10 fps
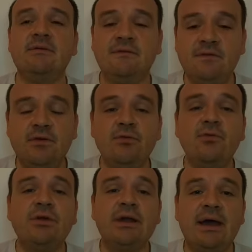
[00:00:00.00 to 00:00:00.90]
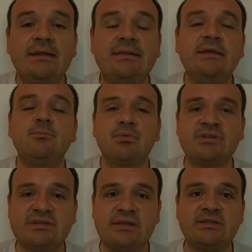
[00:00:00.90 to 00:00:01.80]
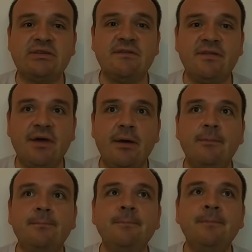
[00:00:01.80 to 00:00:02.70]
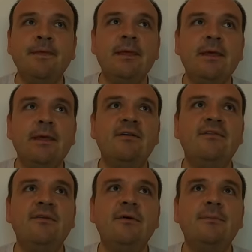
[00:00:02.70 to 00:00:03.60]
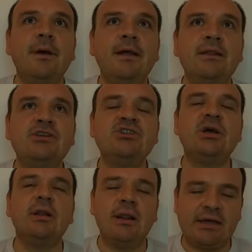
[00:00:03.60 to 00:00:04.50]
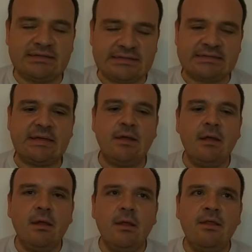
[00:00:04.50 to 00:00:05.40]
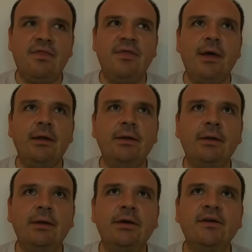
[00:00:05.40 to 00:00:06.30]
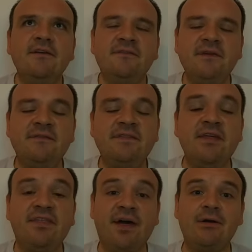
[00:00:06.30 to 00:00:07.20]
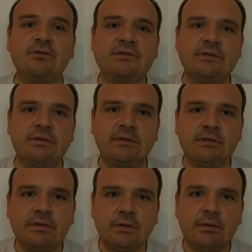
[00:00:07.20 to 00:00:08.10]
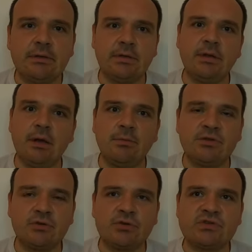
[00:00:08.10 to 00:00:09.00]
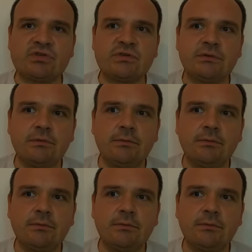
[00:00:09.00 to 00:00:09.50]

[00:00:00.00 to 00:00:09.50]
few 90% of them have uh, mileage less than uh, 50,000 kilometers.